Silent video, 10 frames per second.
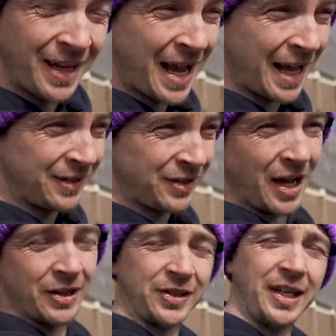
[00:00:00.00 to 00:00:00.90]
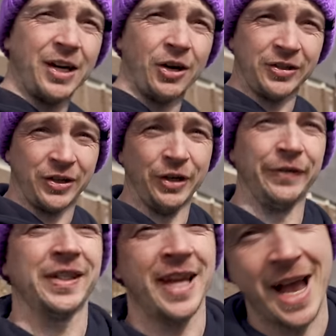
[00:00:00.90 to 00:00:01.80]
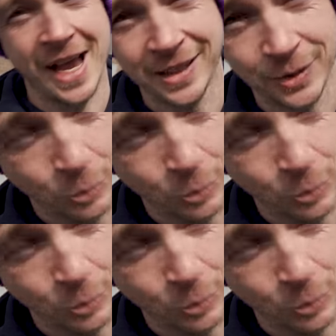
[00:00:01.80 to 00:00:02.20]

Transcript: And I'll see it on to other side.